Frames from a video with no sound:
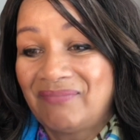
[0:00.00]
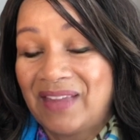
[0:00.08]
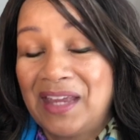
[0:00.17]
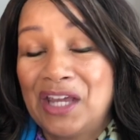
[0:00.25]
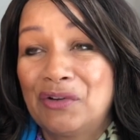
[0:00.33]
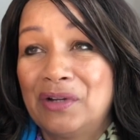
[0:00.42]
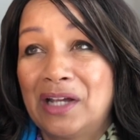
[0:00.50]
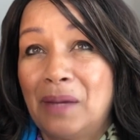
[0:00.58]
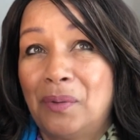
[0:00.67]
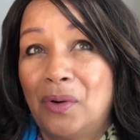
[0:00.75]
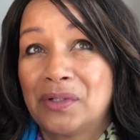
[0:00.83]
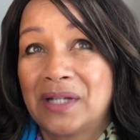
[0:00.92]
caring
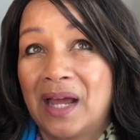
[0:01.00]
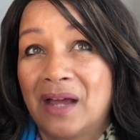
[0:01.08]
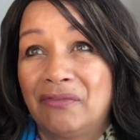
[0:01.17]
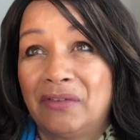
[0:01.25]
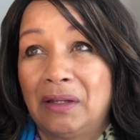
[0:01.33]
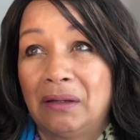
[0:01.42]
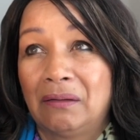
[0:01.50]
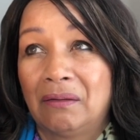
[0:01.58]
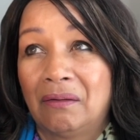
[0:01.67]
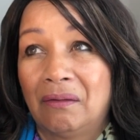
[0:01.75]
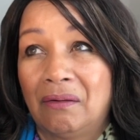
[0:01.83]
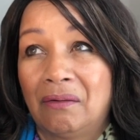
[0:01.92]
about having,
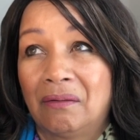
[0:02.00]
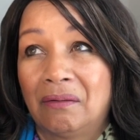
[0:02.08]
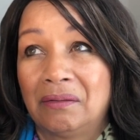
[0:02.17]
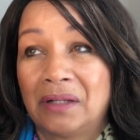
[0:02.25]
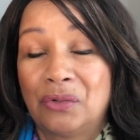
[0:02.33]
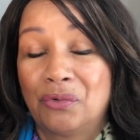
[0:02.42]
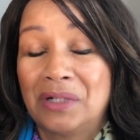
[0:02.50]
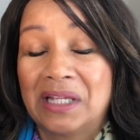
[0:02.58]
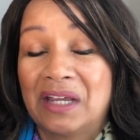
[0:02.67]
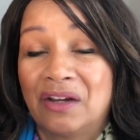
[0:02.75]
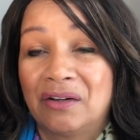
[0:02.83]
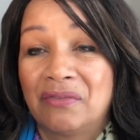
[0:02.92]
or they don't really
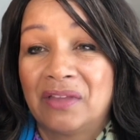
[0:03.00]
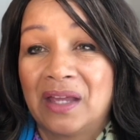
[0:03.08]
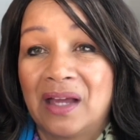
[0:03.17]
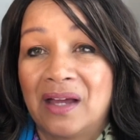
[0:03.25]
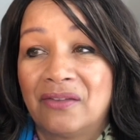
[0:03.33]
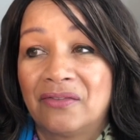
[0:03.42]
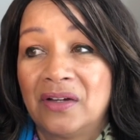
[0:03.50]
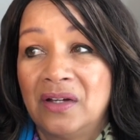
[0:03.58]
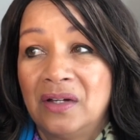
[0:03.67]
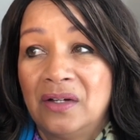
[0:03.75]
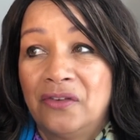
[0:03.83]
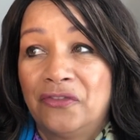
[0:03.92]
care if they have
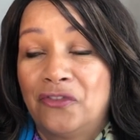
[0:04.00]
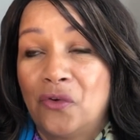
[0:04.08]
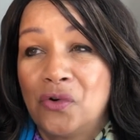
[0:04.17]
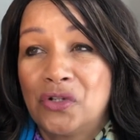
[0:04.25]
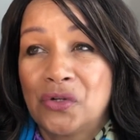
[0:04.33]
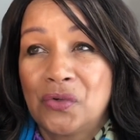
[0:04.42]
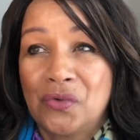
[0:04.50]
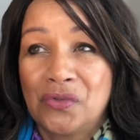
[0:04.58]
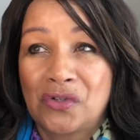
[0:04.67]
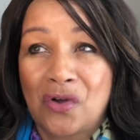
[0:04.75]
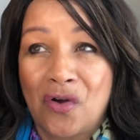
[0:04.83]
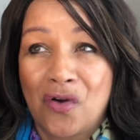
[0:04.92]

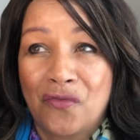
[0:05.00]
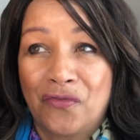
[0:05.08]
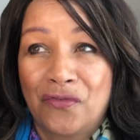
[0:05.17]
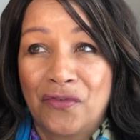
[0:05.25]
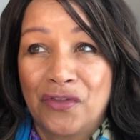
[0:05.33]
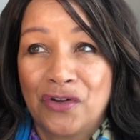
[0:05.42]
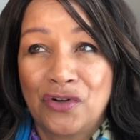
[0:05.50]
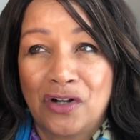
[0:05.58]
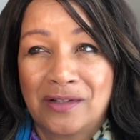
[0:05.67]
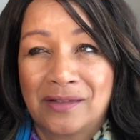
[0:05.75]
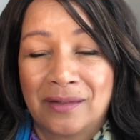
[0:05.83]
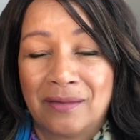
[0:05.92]
photos of, they're
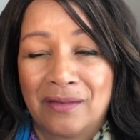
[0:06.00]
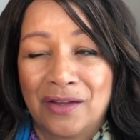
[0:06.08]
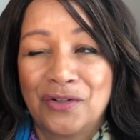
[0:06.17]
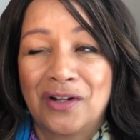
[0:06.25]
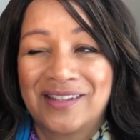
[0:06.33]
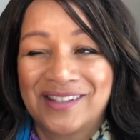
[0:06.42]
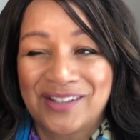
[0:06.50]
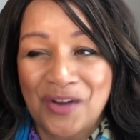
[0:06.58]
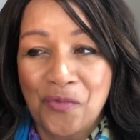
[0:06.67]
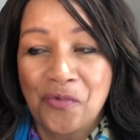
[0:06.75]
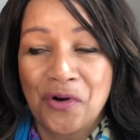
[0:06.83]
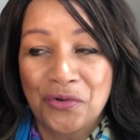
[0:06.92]
not
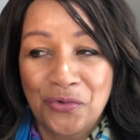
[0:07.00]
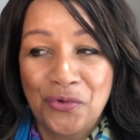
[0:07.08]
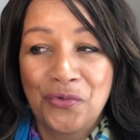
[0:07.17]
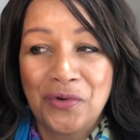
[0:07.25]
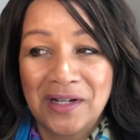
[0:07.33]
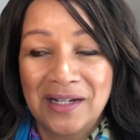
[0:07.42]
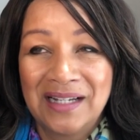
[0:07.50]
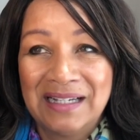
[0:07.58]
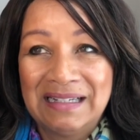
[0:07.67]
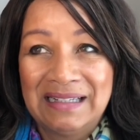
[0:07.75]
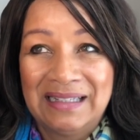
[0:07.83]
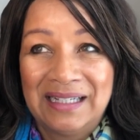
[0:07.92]
someone who will
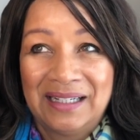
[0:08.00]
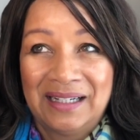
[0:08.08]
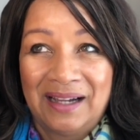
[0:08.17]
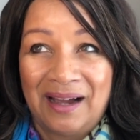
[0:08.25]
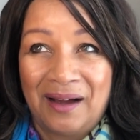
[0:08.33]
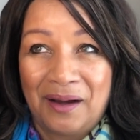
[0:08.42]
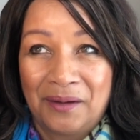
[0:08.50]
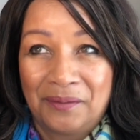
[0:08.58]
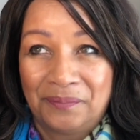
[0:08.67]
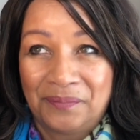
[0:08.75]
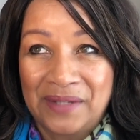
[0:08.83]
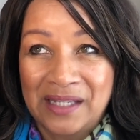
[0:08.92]

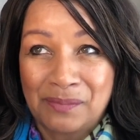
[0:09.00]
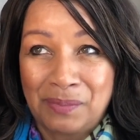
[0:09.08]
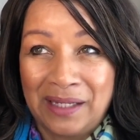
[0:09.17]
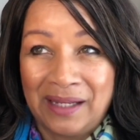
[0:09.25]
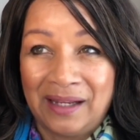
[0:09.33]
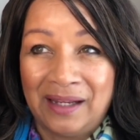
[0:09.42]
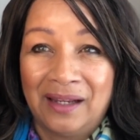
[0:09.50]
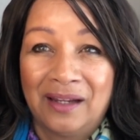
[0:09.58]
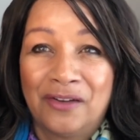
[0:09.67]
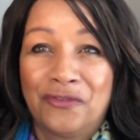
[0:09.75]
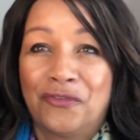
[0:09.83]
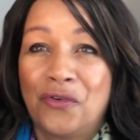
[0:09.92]
display
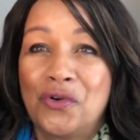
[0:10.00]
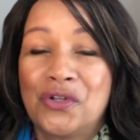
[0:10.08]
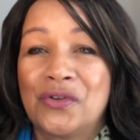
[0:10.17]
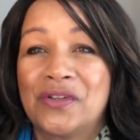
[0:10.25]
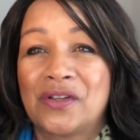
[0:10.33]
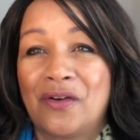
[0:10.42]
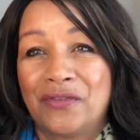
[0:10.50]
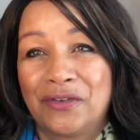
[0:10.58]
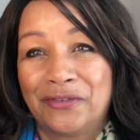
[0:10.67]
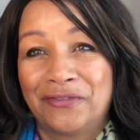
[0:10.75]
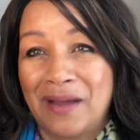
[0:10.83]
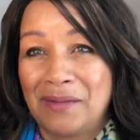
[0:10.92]
photos of their
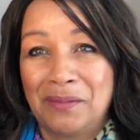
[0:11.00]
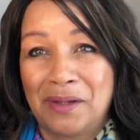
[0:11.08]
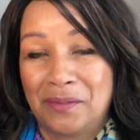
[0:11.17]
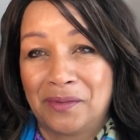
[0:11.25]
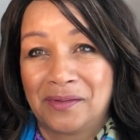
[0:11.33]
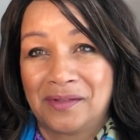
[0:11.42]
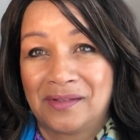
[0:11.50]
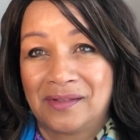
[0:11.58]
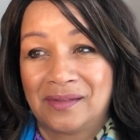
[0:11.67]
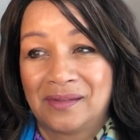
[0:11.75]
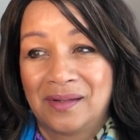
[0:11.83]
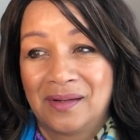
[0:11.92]
family members,